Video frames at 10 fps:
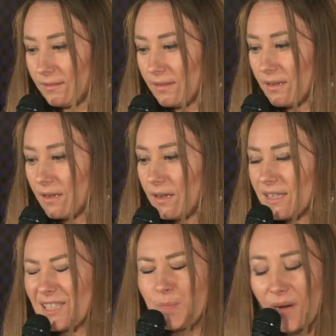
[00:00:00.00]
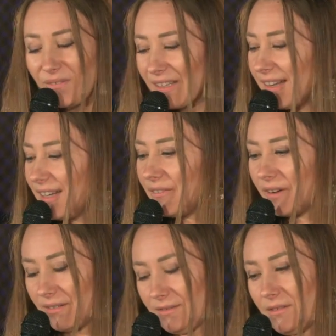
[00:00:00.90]
I think we need to
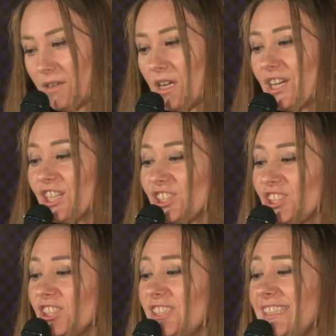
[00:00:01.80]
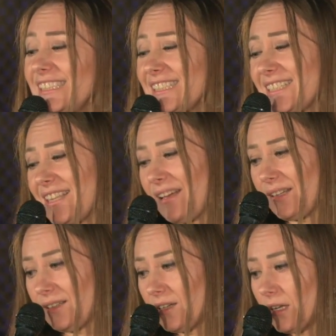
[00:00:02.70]
learn this
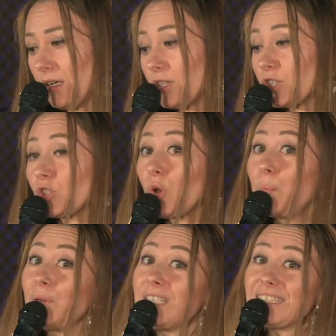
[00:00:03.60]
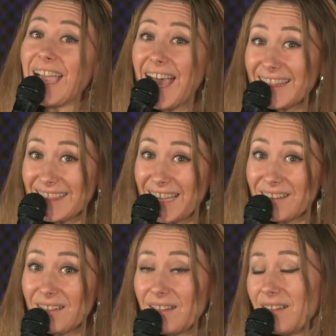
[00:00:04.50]
verse to know it,
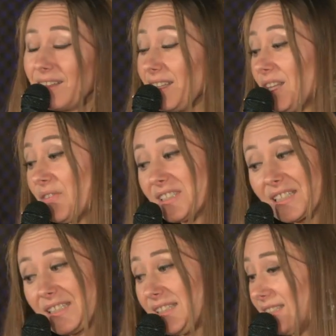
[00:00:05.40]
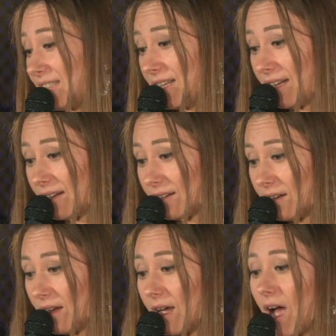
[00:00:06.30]
because it's very, very
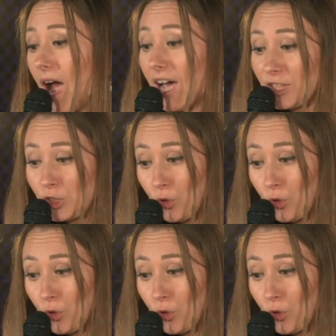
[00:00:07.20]
important.